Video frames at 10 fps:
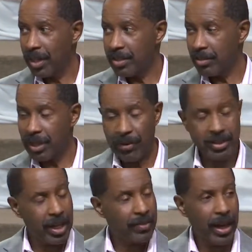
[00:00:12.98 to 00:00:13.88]
Sometimes we
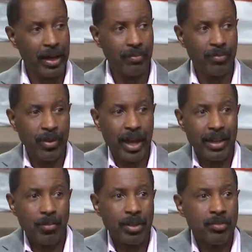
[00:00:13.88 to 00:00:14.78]
say that and feel
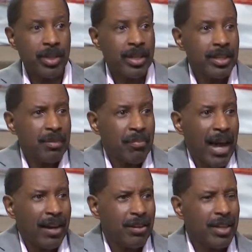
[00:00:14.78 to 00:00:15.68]
like, well, you mean it didn't
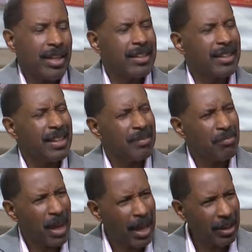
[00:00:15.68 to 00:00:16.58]
matter? It did
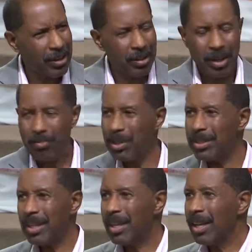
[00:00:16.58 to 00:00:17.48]
matter.
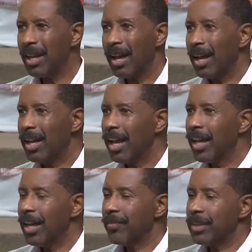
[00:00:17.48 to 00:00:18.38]
But
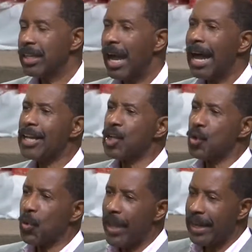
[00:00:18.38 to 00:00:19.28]
God
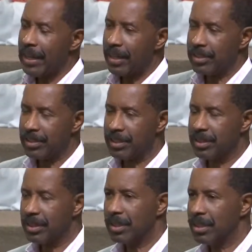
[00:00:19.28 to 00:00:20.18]
created us
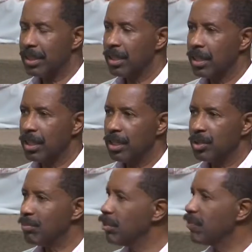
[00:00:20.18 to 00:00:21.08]

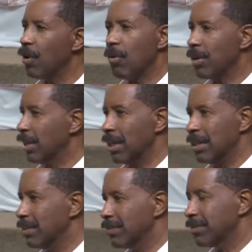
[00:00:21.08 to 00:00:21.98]
to move forward in
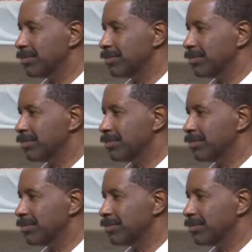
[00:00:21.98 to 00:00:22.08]
life.